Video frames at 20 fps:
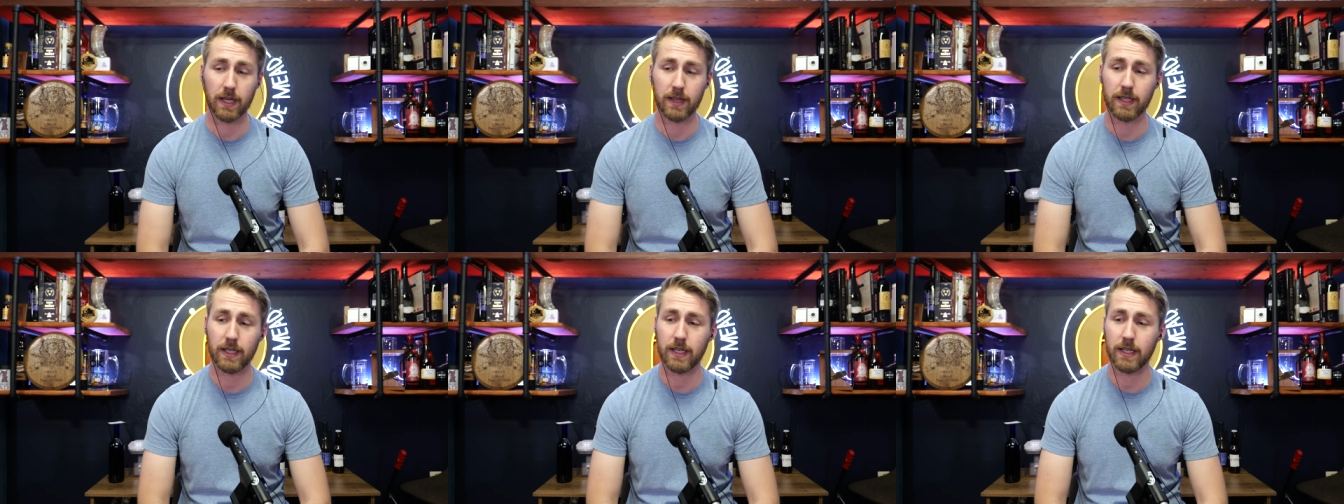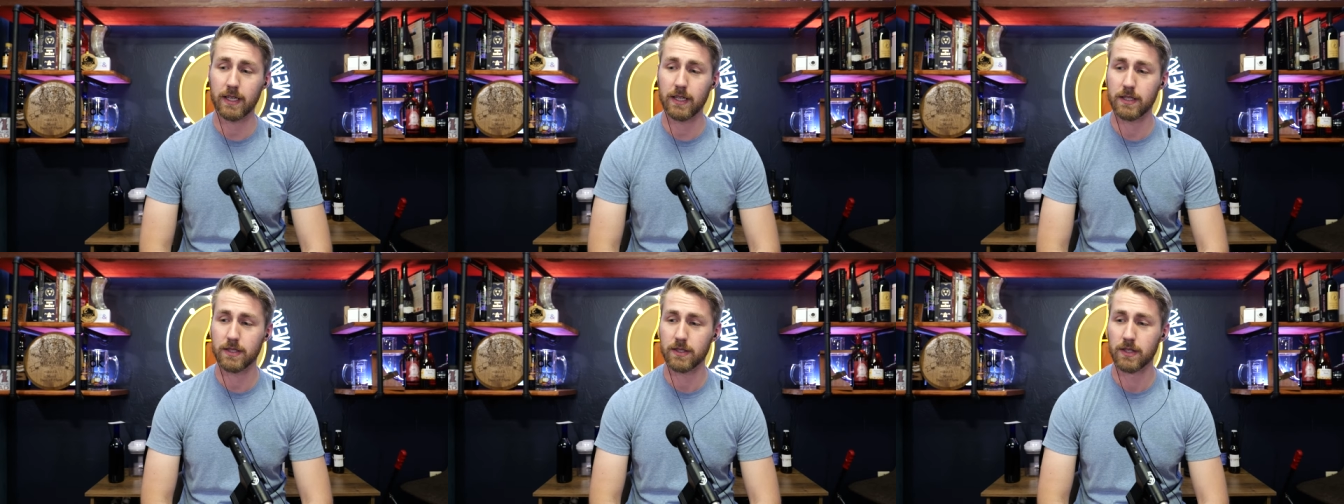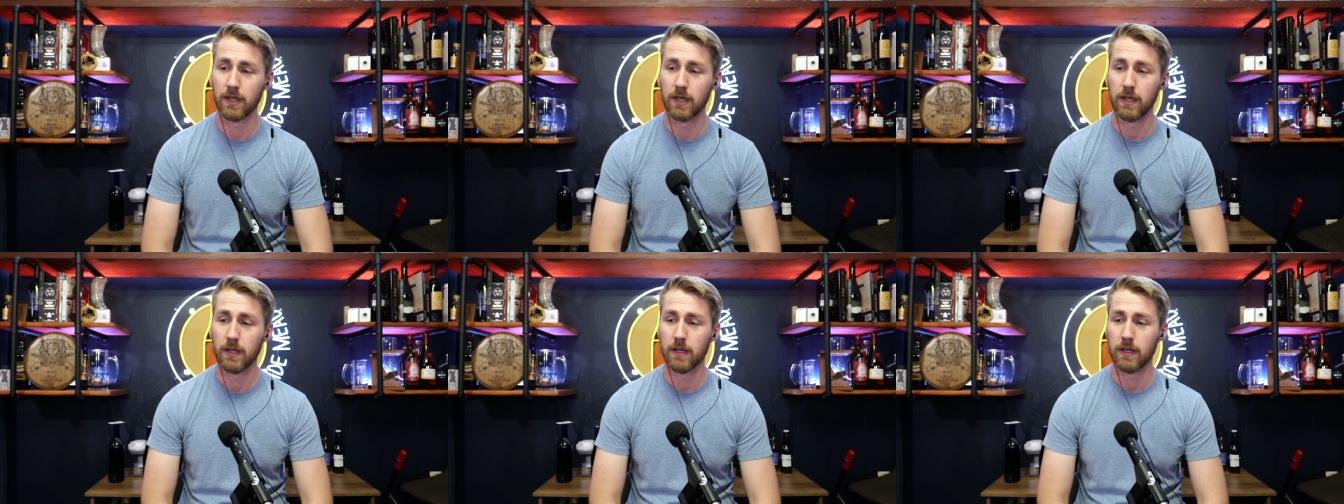I think it
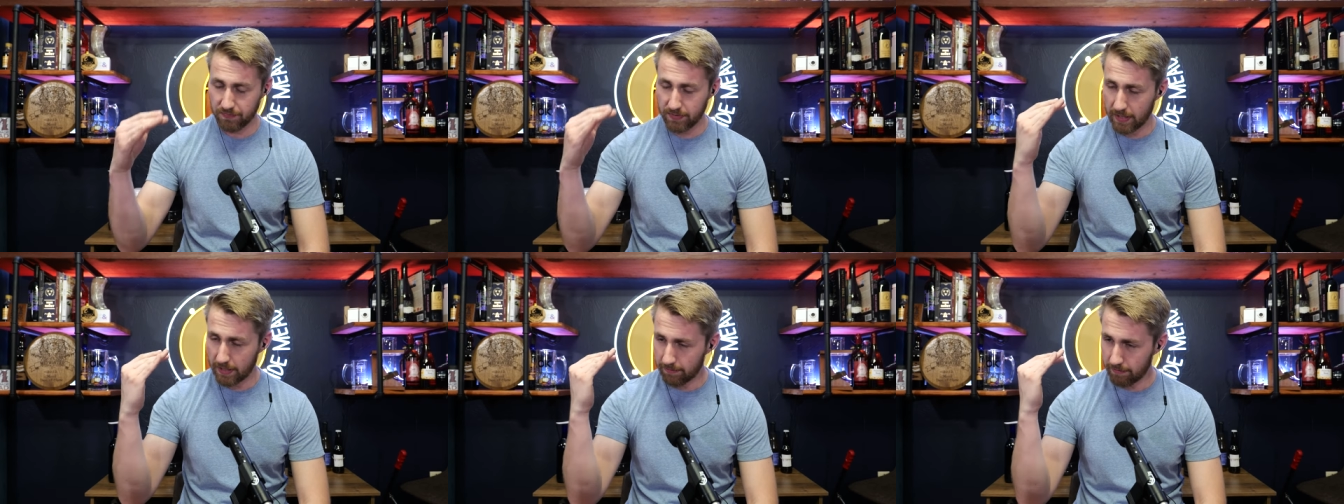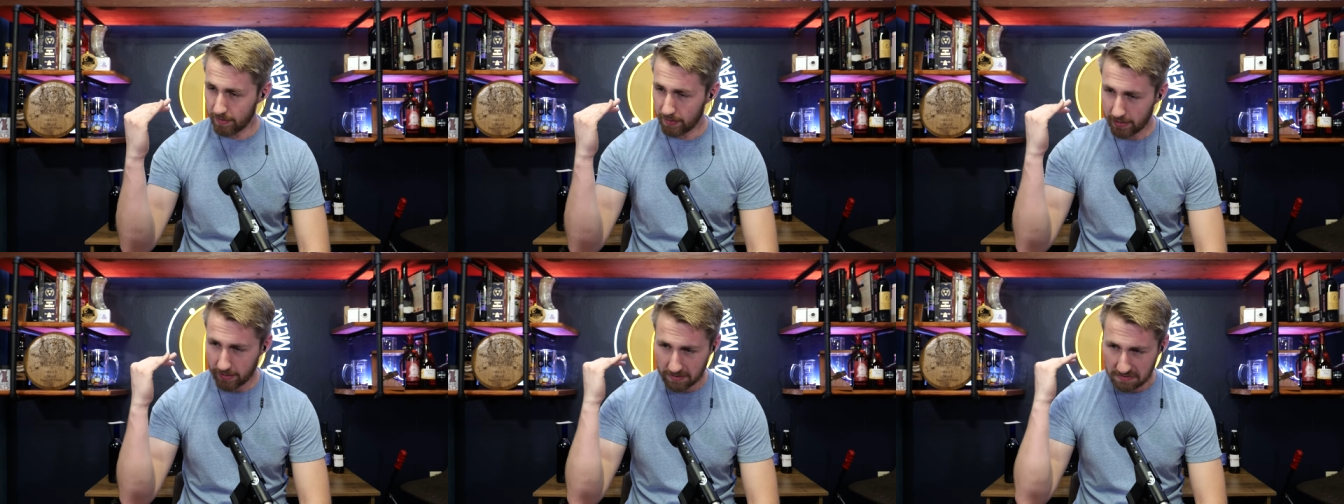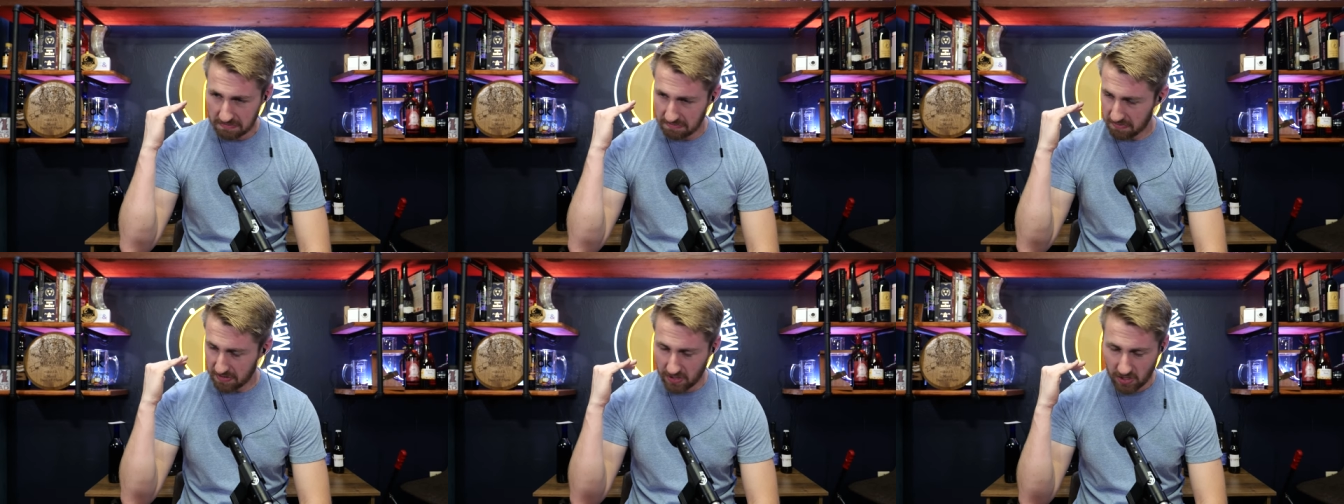is, given
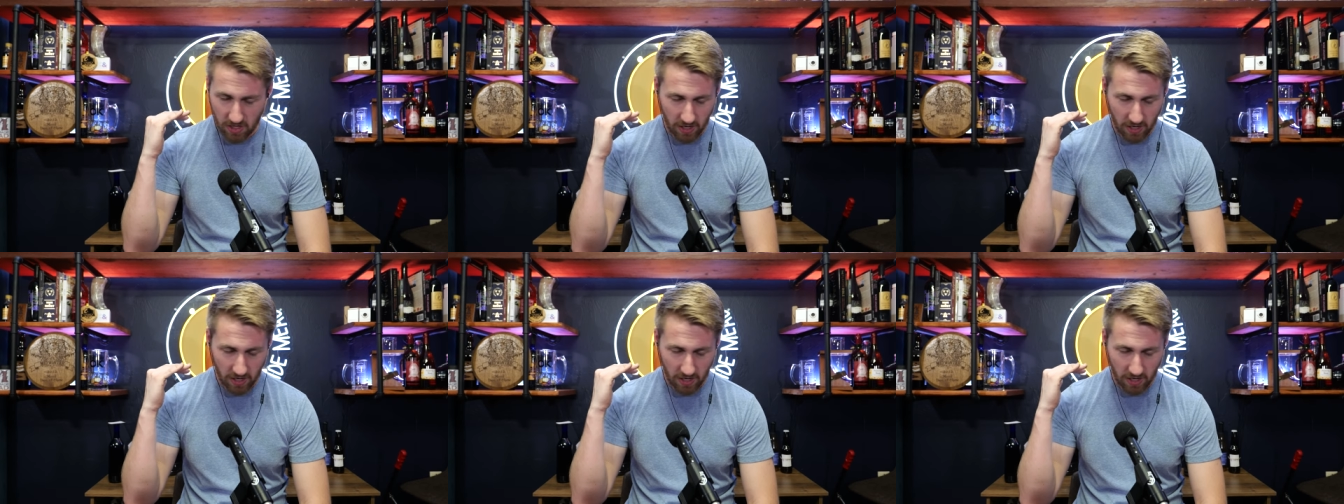it, you